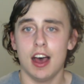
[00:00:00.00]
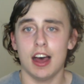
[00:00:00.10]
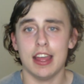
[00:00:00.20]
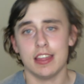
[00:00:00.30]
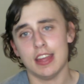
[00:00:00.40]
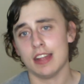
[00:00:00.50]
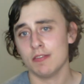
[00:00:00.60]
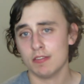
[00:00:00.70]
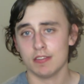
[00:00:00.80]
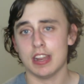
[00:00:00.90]
Uh, and then
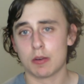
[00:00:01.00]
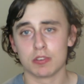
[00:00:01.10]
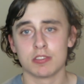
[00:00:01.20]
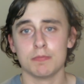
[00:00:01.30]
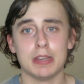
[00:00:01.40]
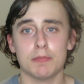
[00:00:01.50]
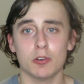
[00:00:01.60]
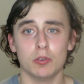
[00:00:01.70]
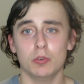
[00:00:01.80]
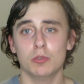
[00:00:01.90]
there were some
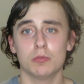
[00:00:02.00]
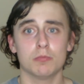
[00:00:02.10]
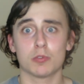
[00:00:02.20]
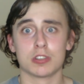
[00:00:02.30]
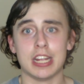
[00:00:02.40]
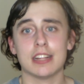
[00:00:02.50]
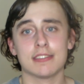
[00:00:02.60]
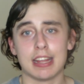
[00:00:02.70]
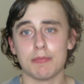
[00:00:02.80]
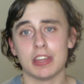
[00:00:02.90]
people who were saying
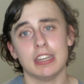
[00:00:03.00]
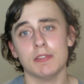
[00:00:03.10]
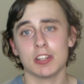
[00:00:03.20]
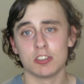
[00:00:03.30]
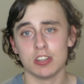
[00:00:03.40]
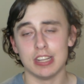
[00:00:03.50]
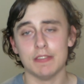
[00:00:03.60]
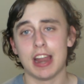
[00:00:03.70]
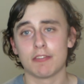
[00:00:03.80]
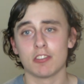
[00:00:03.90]
the same thing even the sh-
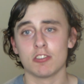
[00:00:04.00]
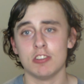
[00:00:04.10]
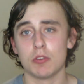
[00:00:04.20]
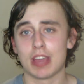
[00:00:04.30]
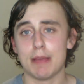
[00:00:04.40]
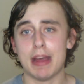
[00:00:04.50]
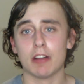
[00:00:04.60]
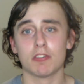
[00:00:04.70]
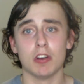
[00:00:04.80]
even after the show came out.